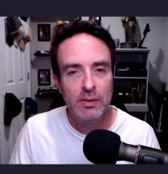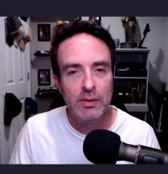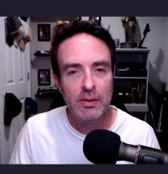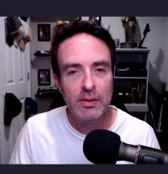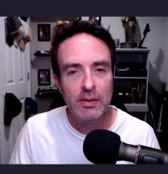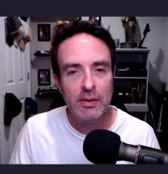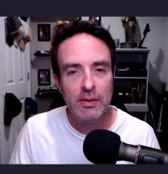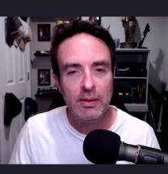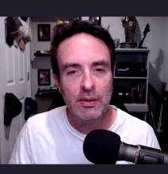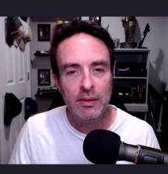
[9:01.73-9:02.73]

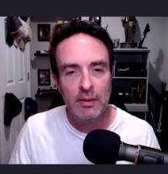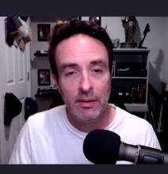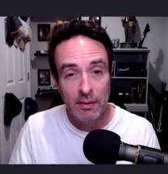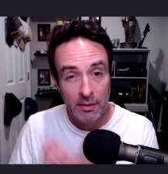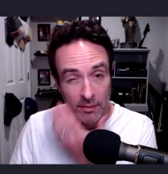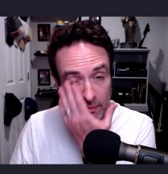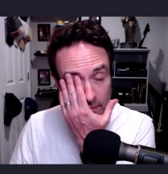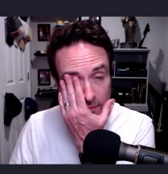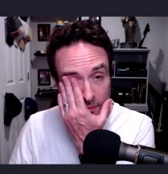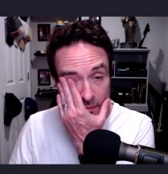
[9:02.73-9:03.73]

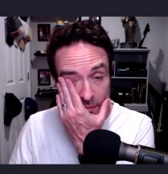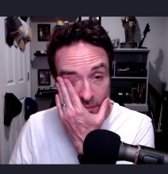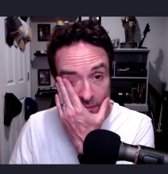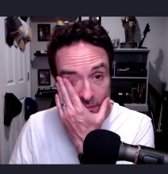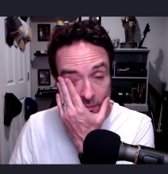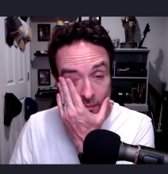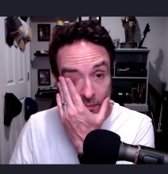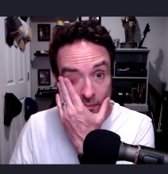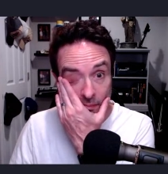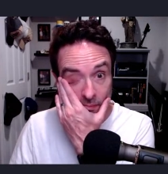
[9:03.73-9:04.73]

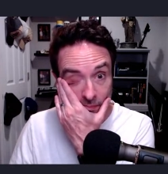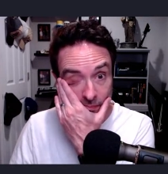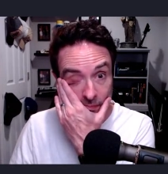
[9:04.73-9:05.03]
[no speech]